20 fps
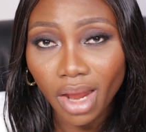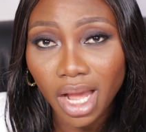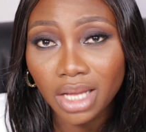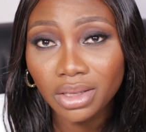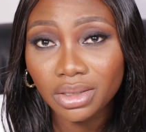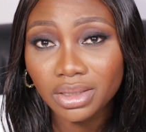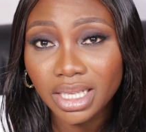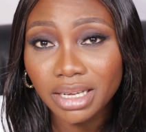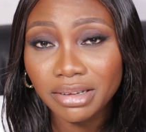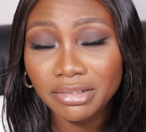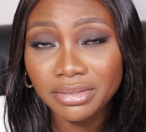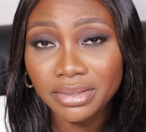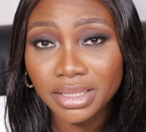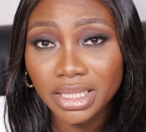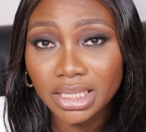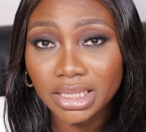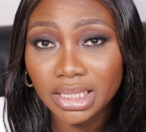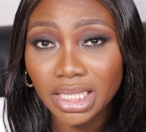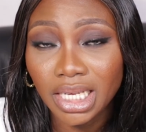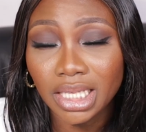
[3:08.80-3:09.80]
another
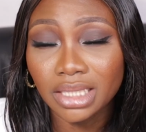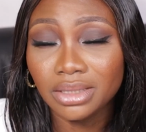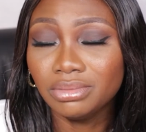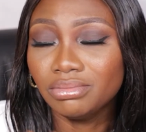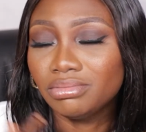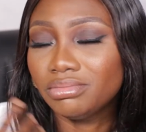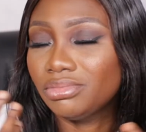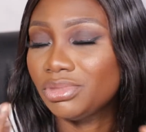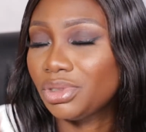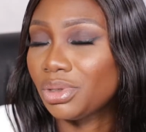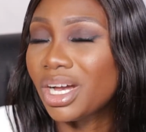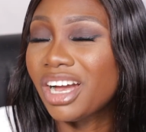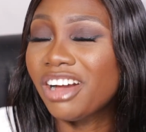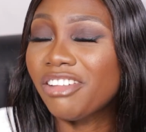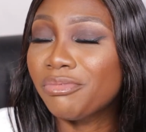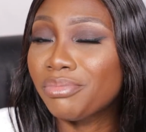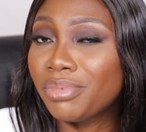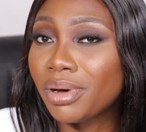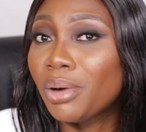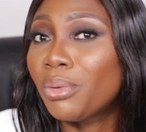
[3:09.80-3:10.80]
phase and you
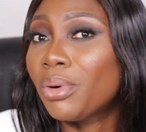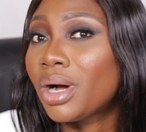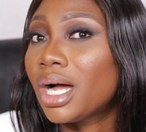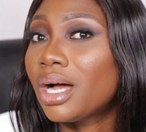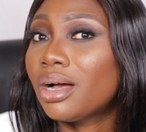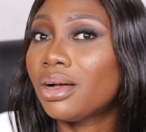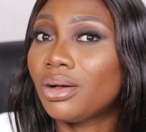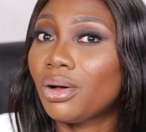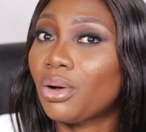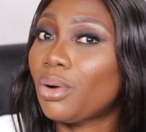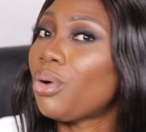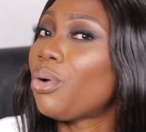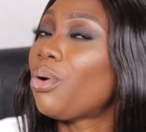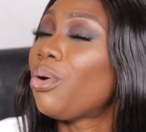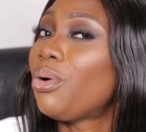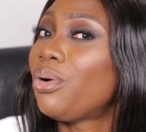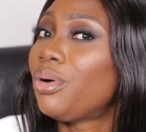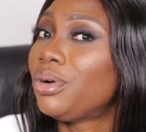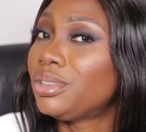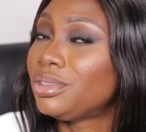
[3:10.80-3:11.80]
have power
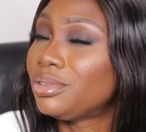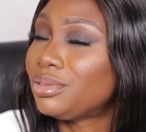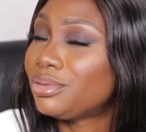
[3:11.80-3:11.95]
on,